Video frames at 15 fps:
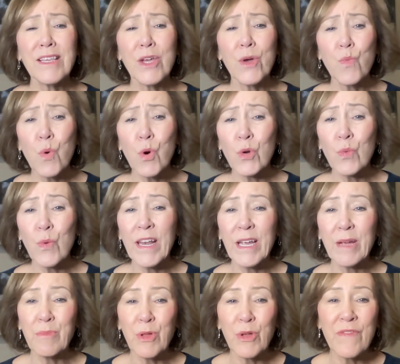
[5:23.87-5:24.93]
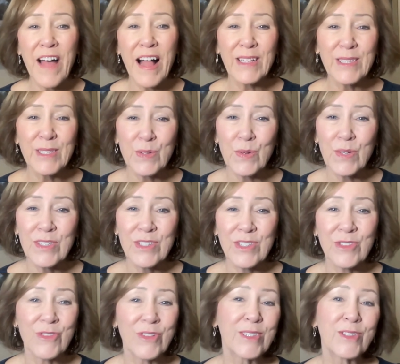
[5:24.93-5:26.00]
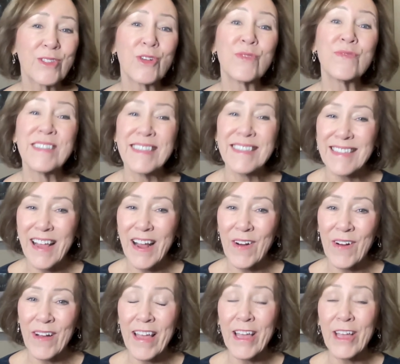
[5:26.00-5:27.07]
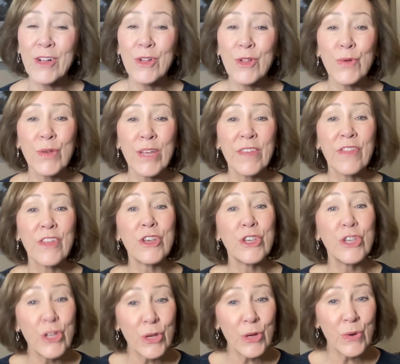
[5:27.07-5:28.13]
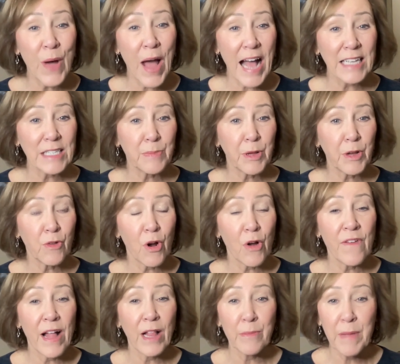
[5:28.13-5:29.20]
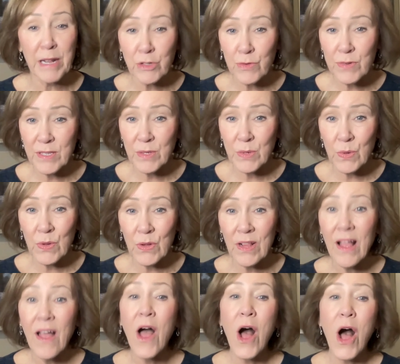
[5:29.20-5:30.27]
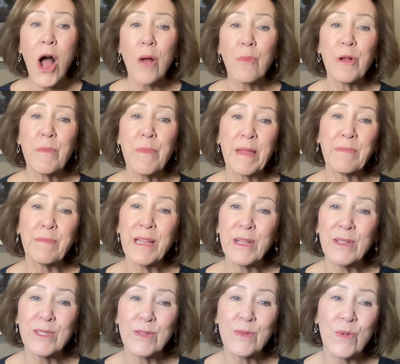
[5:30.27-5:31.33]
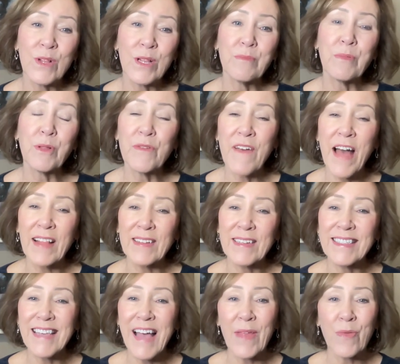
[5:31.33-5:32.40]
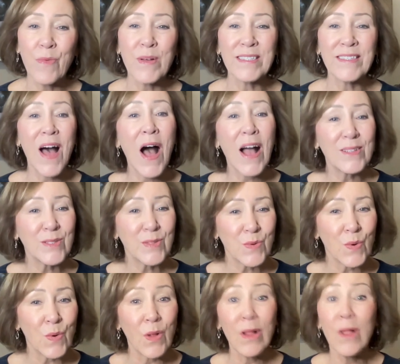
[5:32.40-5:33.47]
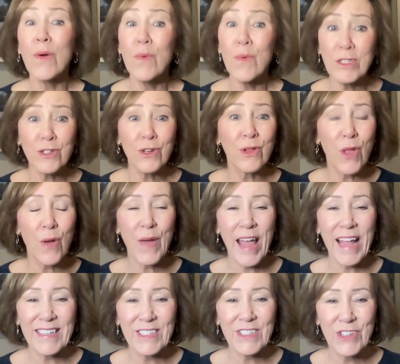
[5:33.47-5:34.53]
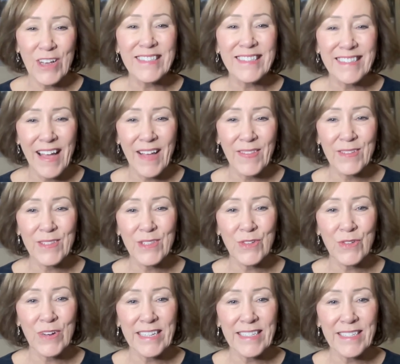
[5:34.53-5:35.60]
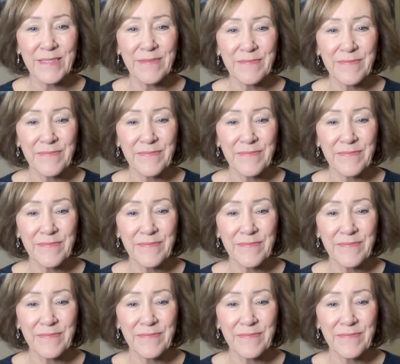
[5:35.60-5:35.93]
the award-winning Blue Valley School District serves this area, including the new Aspen Grove Elementary School, Aubrey Bend Middle School, and Blue Valley Southwest High School, which are located just down the street.